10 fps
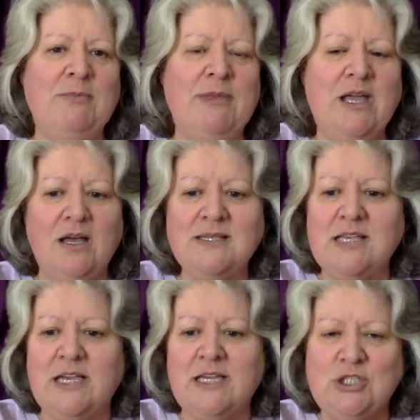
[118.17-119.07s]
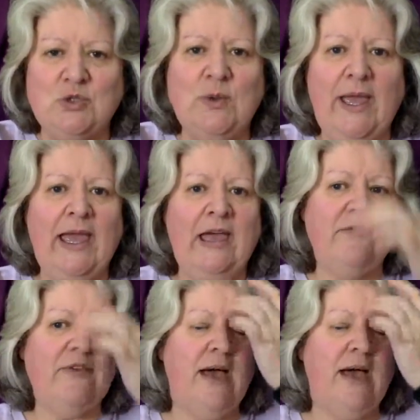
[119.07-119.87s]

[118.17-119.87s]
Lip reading: because I do have